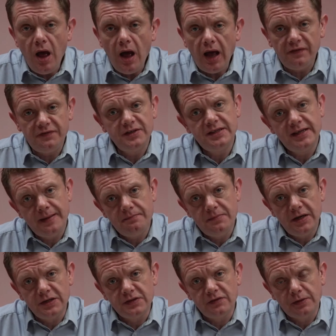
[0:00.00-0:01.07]
After 10
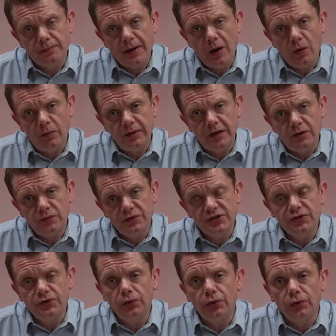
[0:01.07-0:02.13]
minutes of the power being
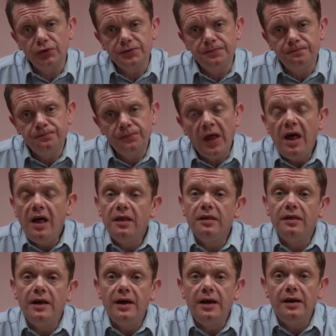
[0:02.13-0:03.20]
restored,
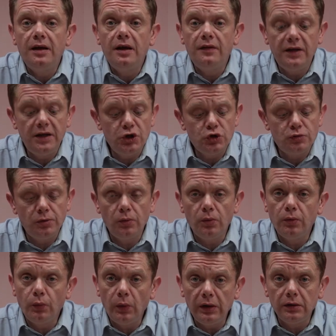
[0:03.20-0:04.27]
then the instrument
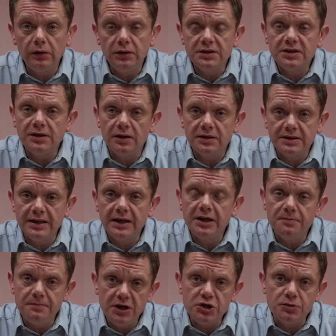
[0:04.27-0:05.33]
will start to take
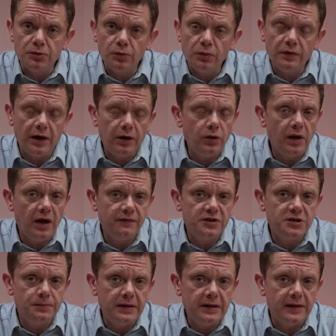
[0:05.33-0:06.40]
a measurement without you having
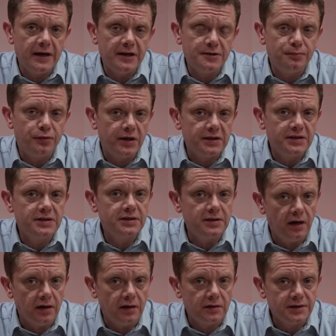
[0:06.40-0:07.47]
to be there to press
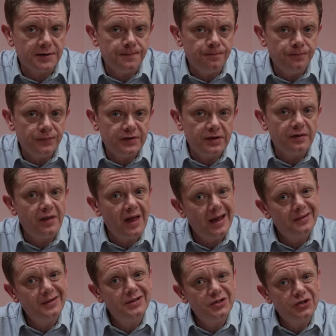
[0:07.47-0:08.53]
start. So that
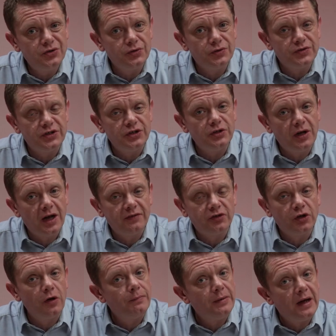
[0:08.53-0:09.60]
ensures that you don't have to
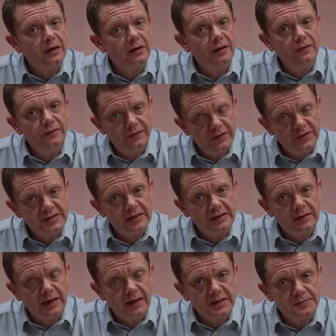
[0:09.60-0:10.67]
go back first thing
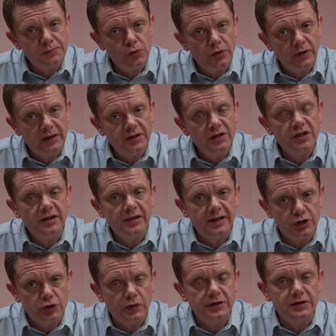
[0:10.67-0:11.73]
the next morning,
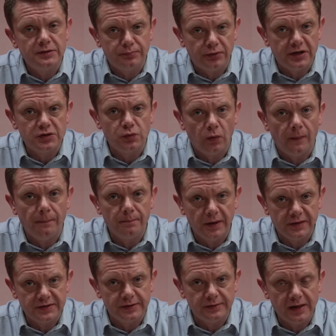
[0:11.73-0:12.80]
literally to press one
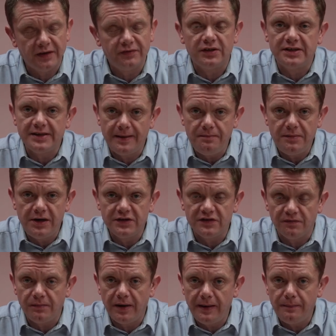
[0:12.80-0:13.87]
button. After 10 minutes
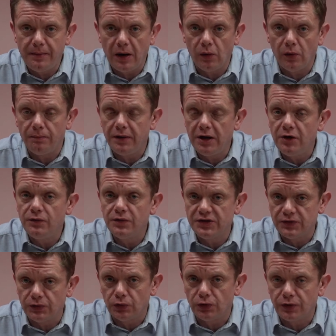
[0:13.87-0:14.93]
of main power being
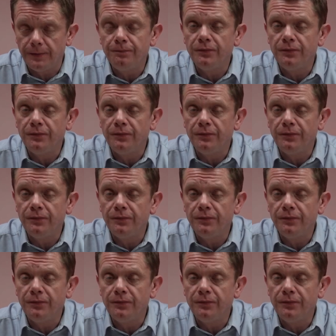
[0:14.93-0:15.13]
restored,